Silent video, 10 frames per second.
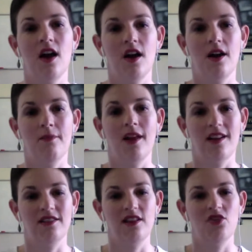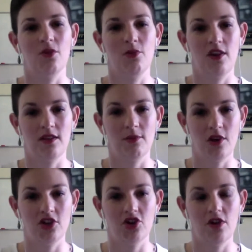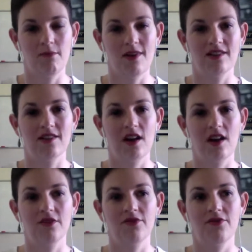Like I said, not putting the pressure on myself.